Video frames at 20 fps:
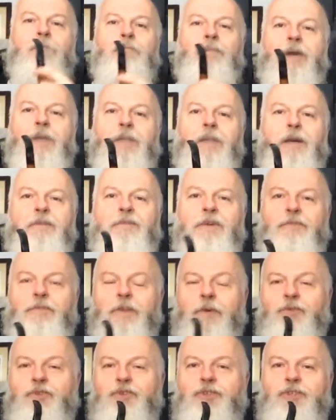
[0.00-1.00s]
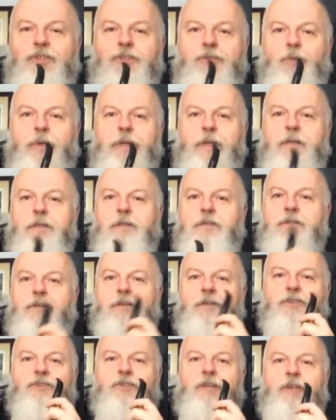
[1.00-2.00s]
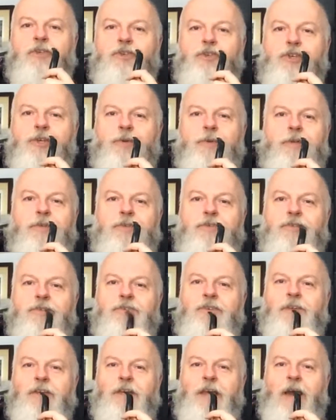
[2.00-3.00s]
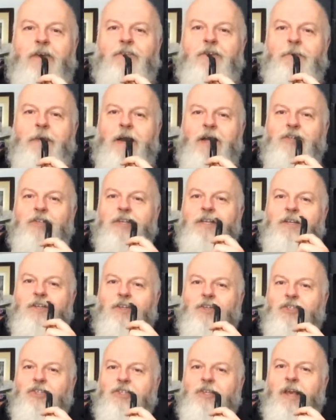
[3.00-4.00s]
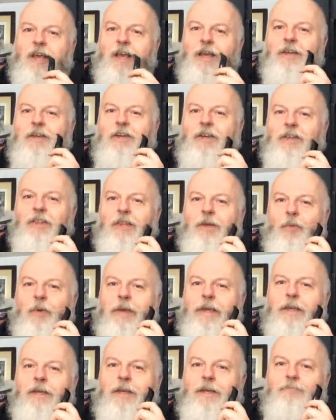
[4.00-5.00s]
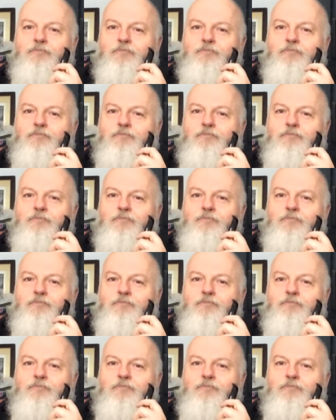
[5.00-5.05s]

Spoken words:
love of those sweet, sensuous aromatics in the week,